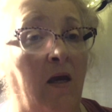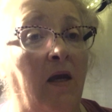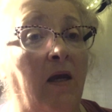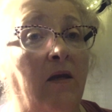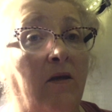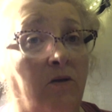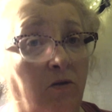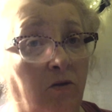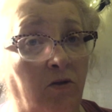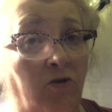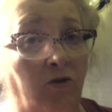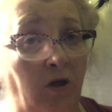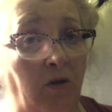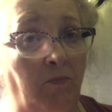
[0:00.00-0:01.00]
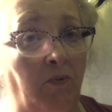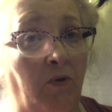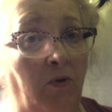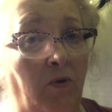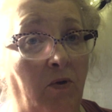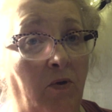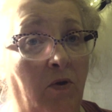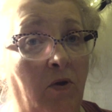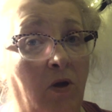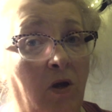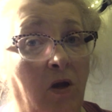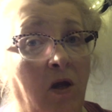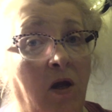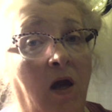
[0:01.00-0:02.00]
into the Jeep,
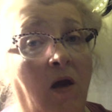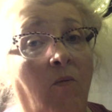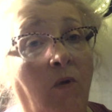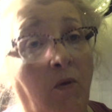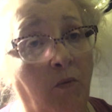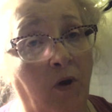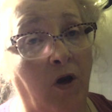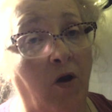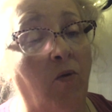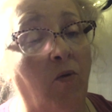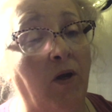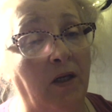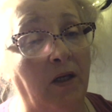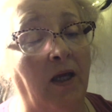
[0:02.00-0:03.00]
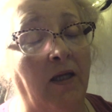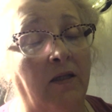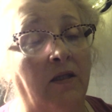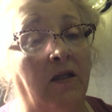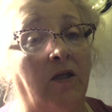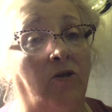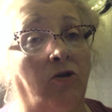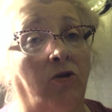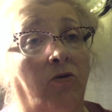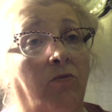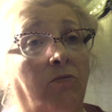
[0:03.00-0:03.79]
and we would go inland this year.